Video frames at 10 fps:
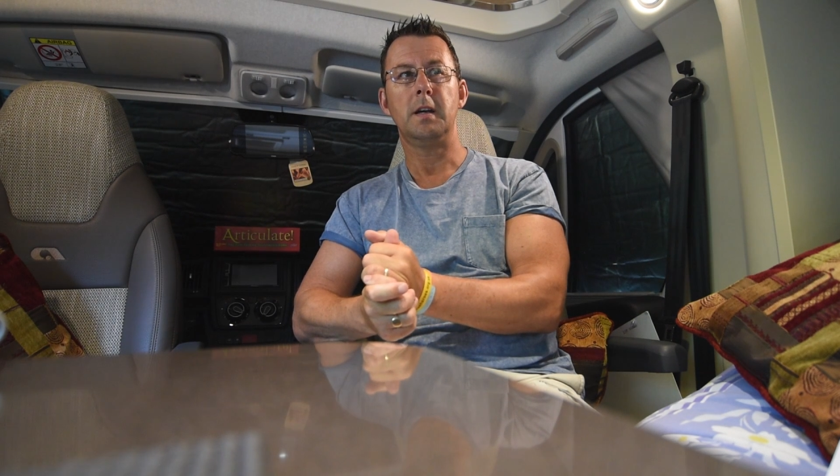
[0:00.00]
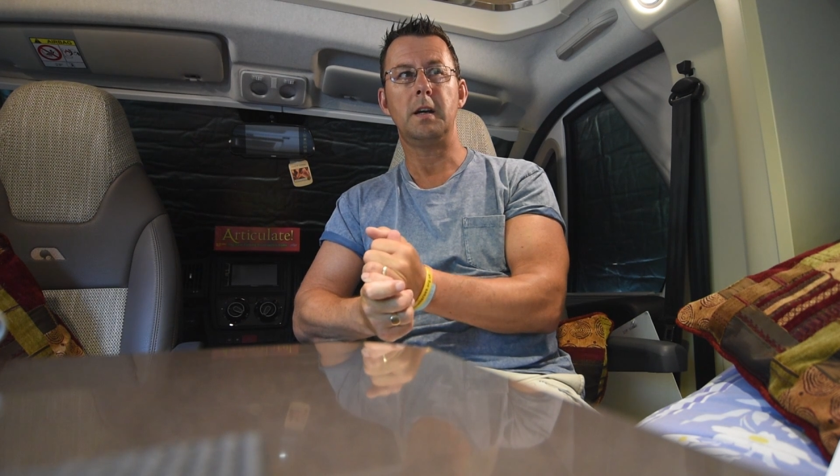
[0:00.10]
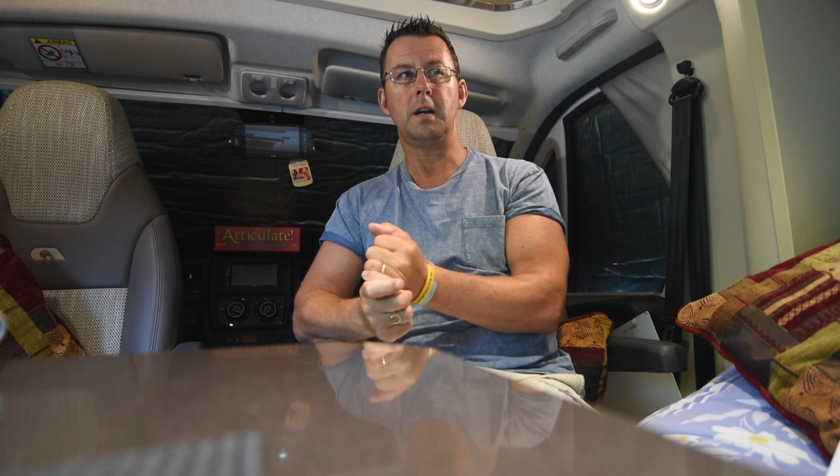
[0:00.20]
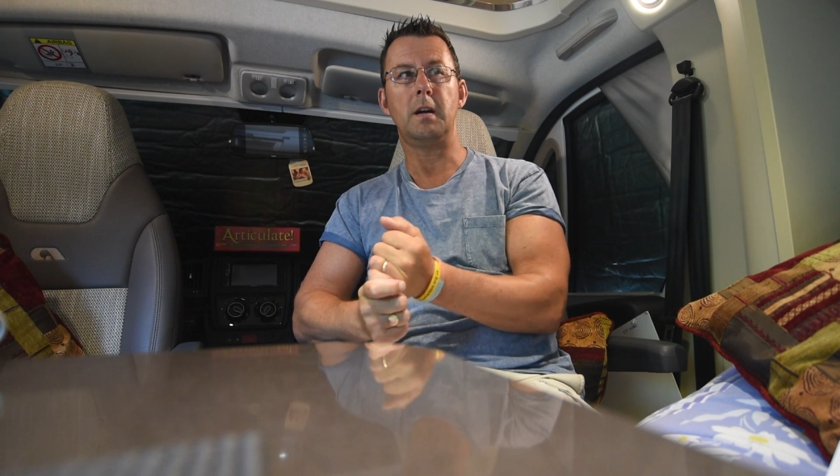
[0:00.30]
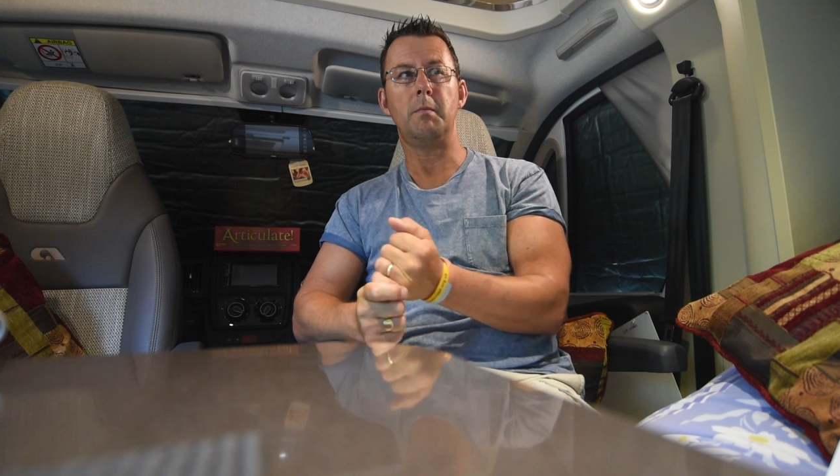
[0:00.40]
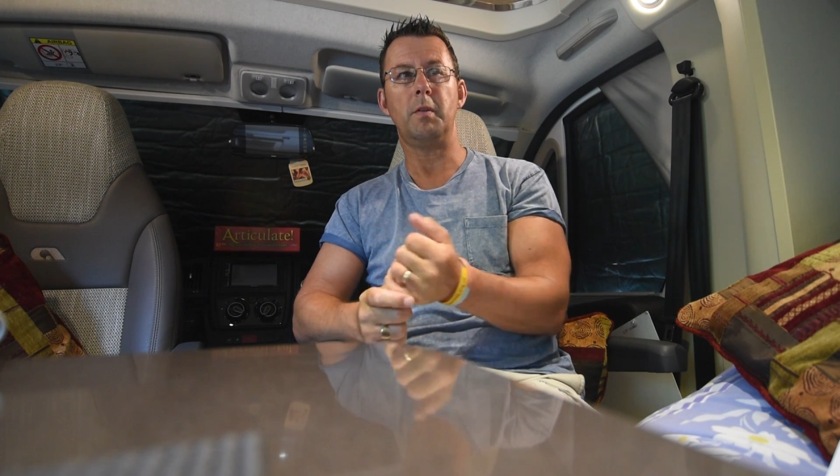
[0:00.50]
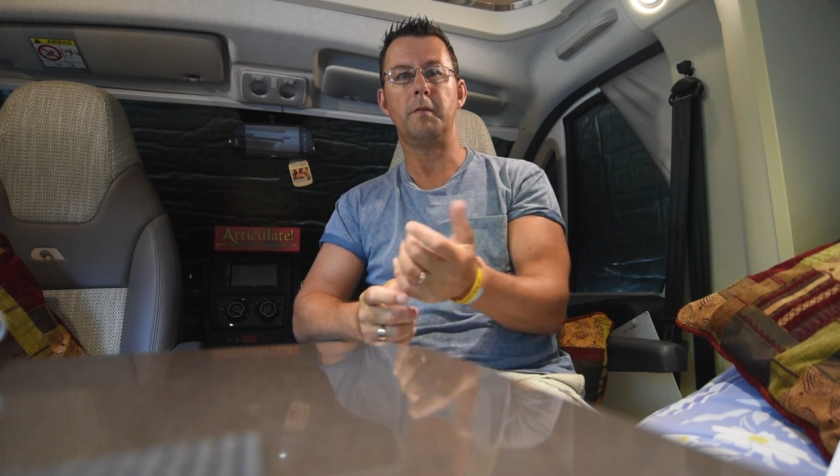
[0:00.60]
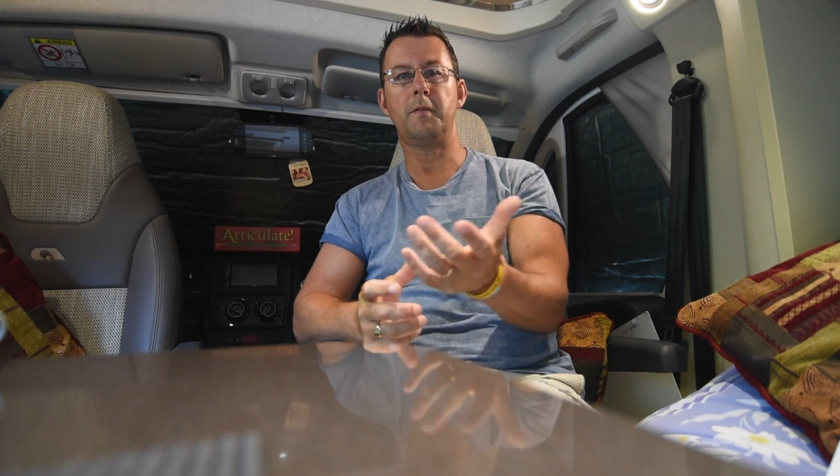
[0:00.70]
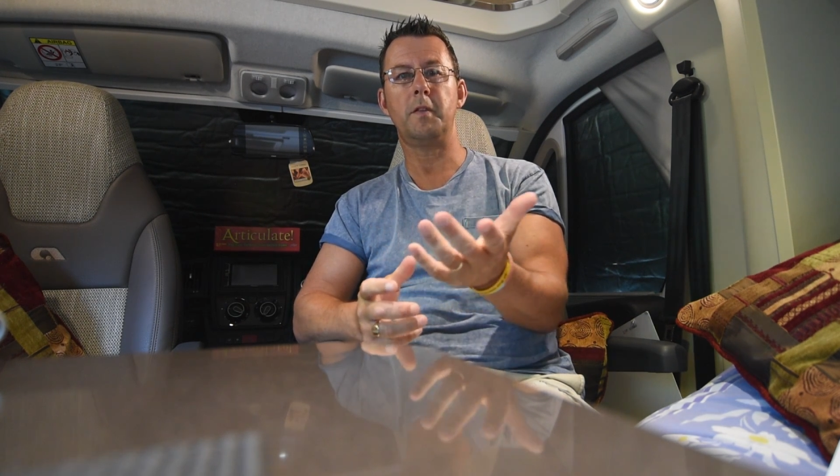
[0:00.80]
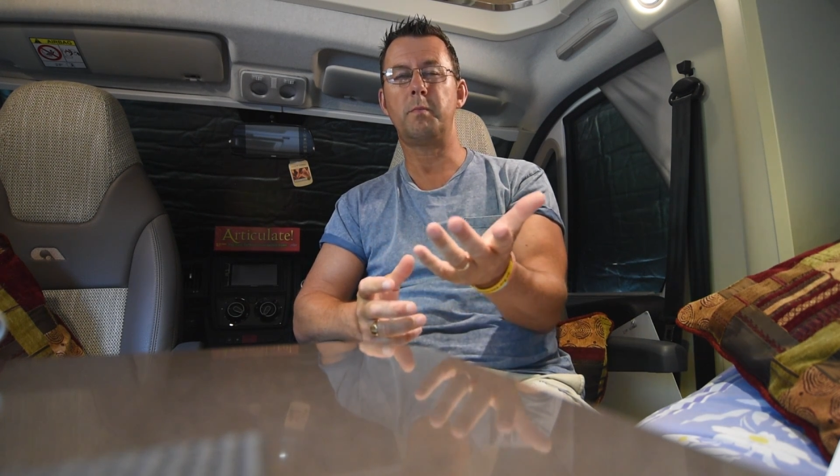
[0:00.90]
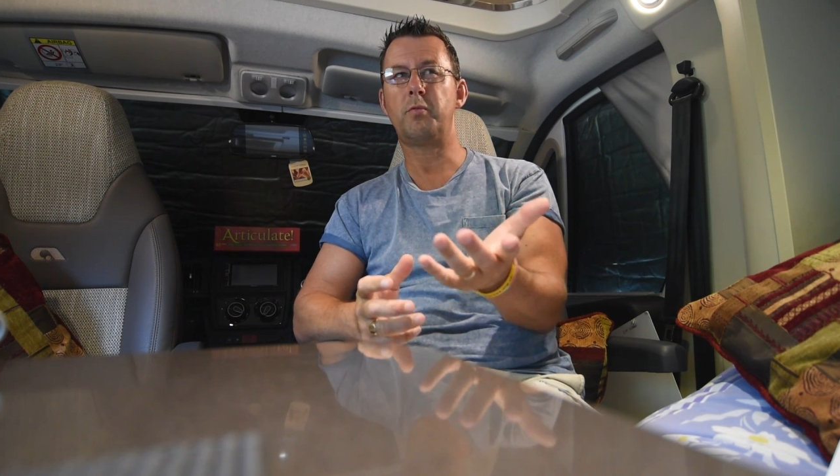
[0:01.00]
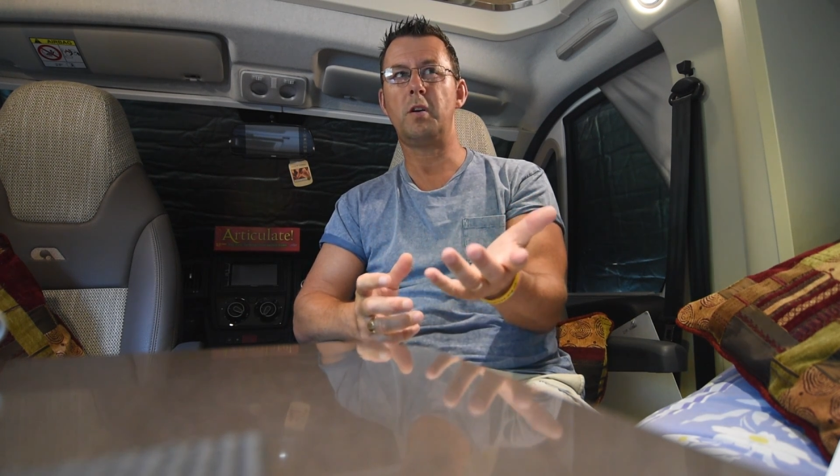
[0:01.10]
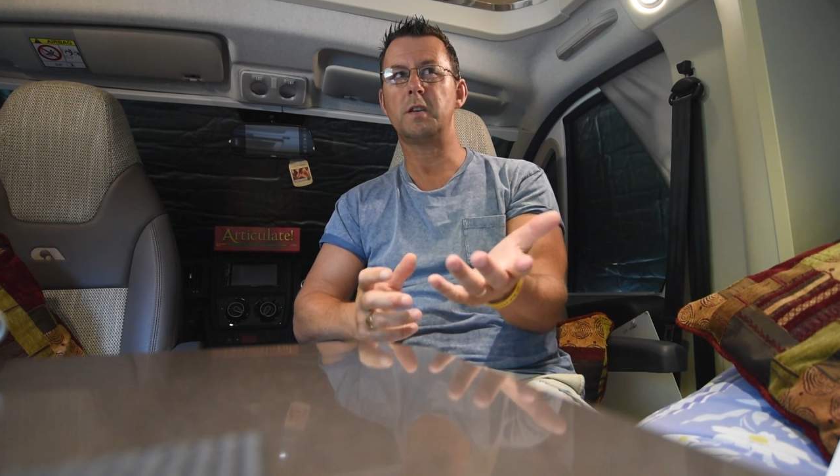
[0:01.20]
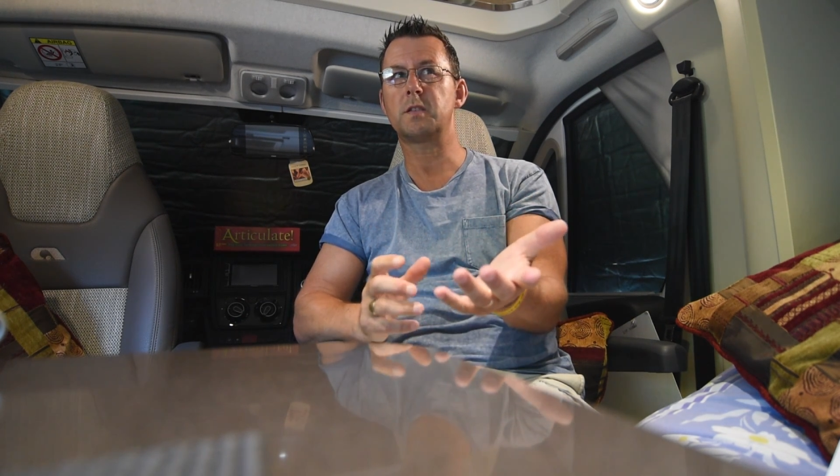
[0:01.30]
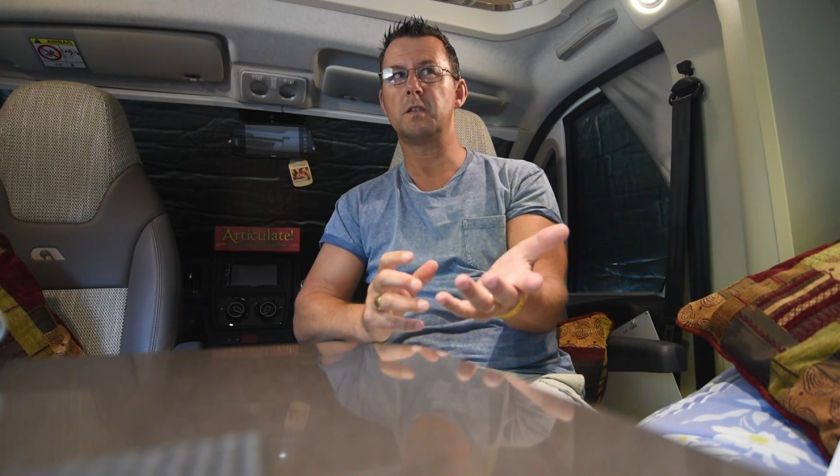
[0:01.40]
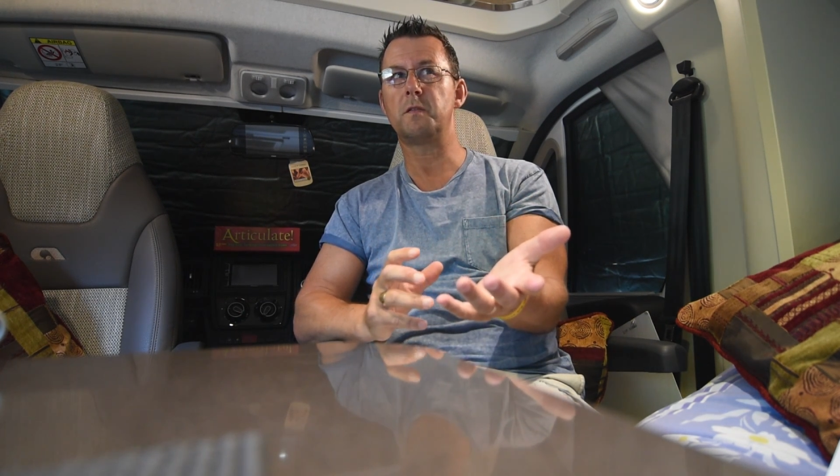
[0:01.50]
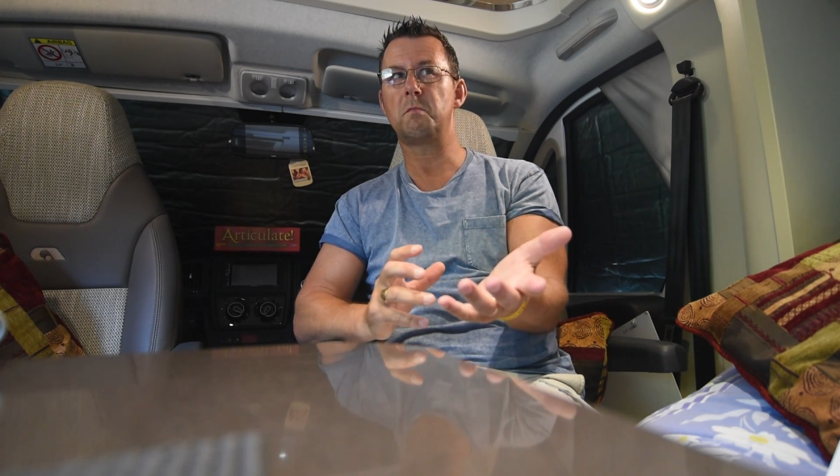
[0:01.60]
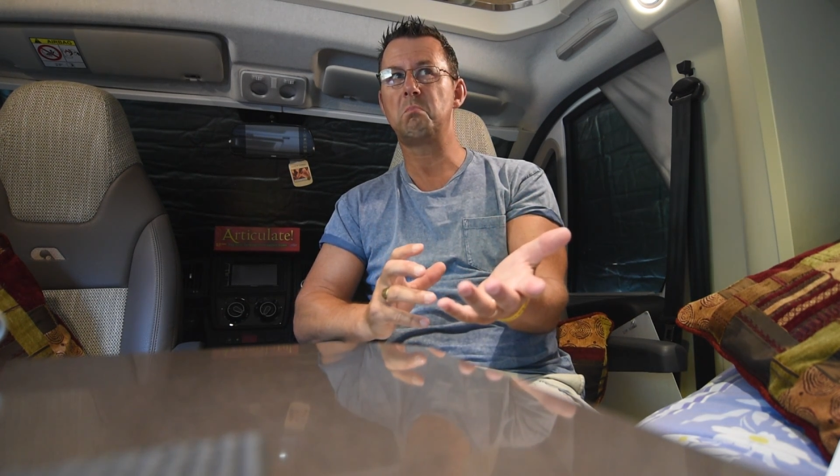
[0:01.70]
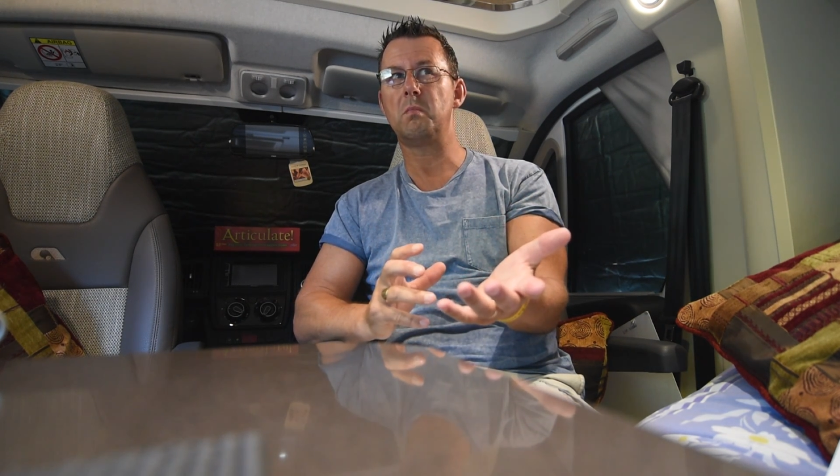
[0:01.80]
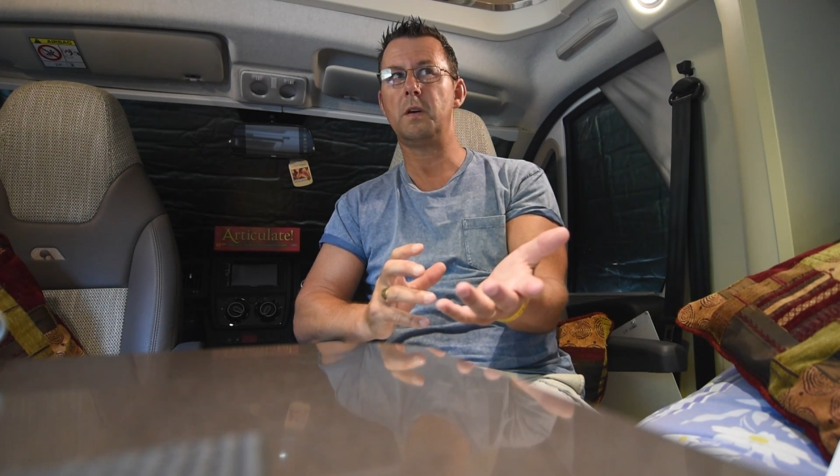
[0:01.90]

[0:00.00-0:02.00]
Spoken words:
But for the price of,